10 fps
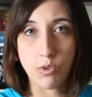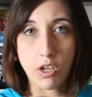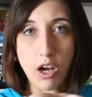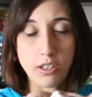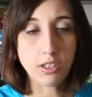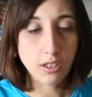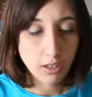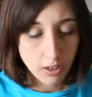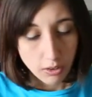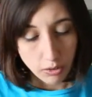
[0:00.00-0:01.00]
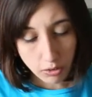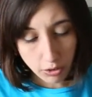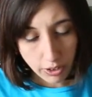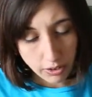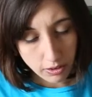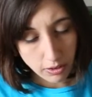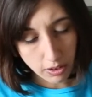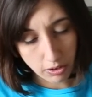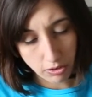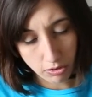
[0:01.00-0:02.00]
Got Loot Crate
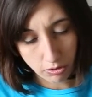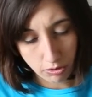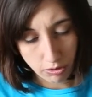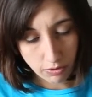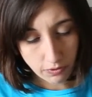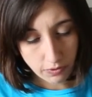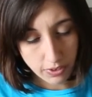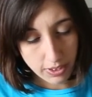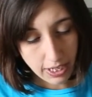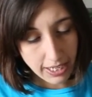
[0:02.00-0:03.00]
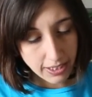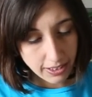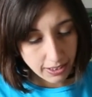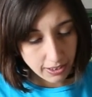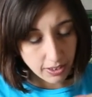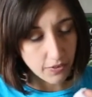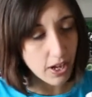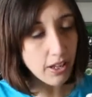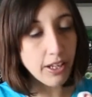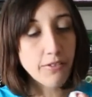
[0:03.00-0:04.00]
exclusive dices. They've
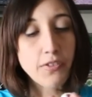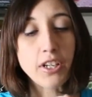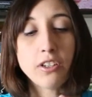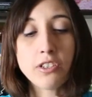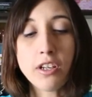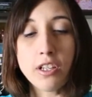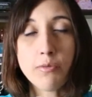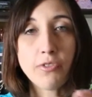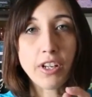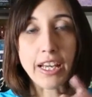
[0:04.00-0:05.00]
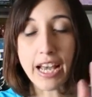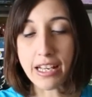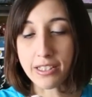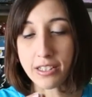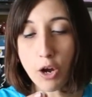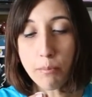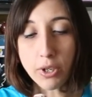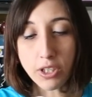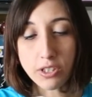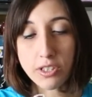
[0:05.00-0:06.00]
got like fingers on them for like as
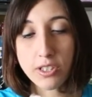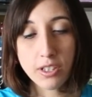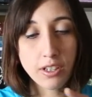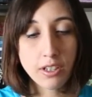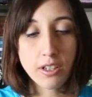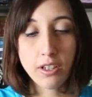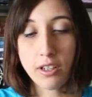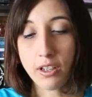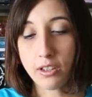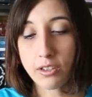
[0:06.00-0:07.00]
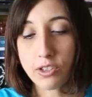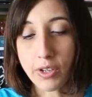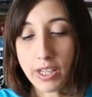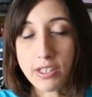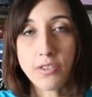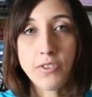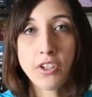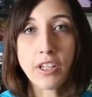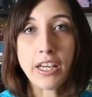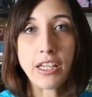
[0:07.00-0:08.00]
numbers. So I guess if
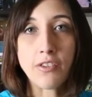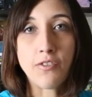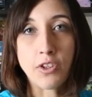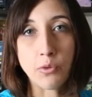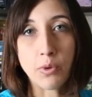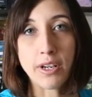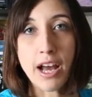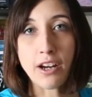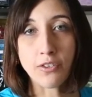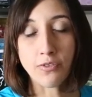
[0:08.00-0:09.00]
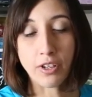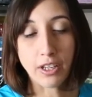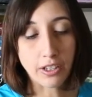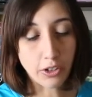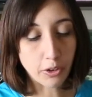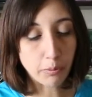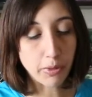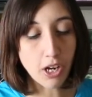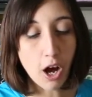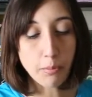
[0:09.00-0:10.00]
you're like, if you run out of like your
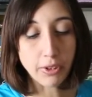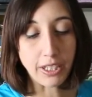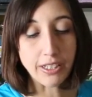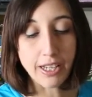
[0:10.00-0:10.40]
Monopoly